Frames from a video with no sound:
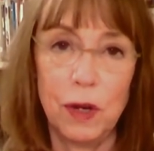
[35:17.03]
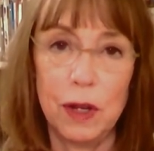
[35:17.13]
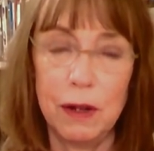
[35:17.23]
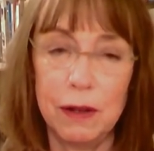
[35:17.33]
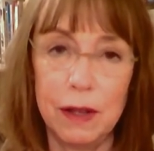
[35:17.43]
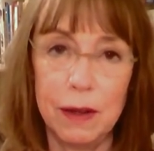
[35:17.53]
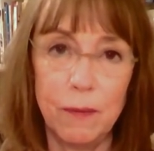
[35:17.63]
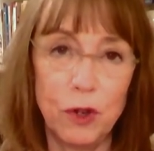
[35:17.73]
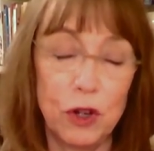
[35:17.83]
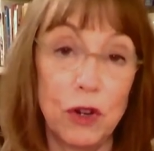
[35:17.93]
And the,
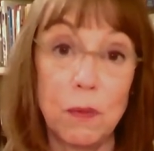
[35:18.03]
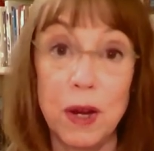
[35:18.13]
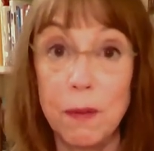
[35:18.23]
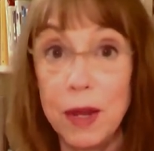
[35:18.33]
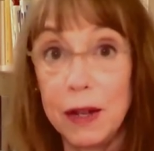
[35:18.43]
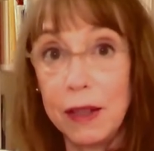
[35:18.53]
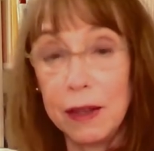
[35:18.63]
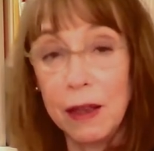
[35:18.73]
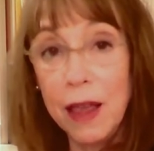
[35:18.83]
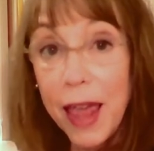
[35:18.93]
she took me to meet the
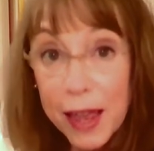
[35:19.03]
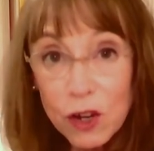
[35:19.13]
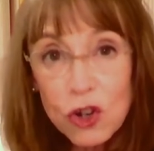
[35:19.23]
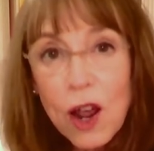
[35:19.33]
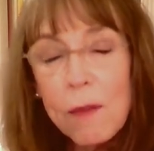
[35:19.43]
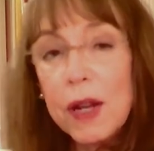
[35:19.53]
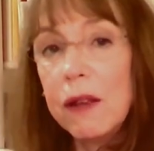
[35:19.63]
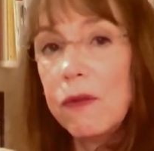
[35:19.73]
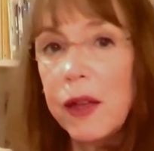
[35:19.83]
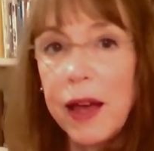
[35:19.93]
head shaman
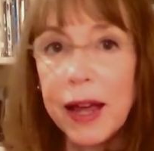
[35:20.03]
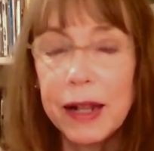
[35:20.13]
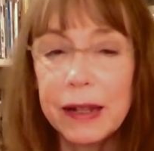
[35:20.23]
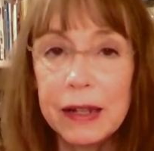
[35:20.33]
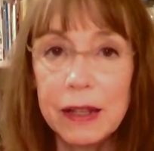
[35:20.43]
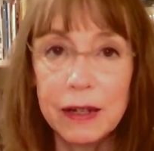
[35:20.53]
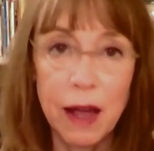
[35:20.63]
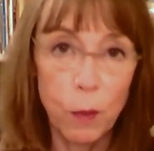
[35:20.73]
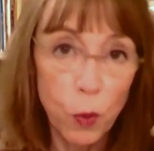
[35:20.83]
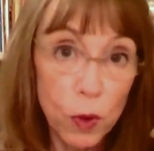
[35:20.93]
of the island, the
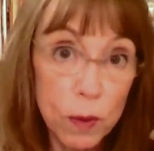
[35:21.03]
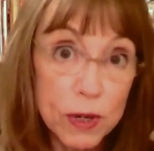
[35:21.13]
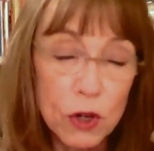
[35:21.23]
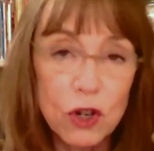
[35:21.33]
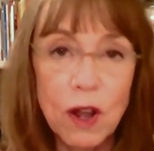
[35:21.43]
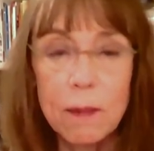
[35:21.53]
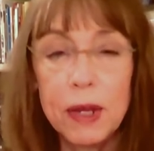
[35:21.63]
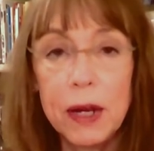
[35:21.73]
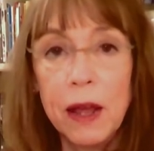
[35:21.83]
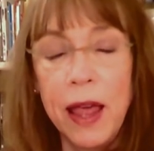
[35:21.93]
top woman shaman.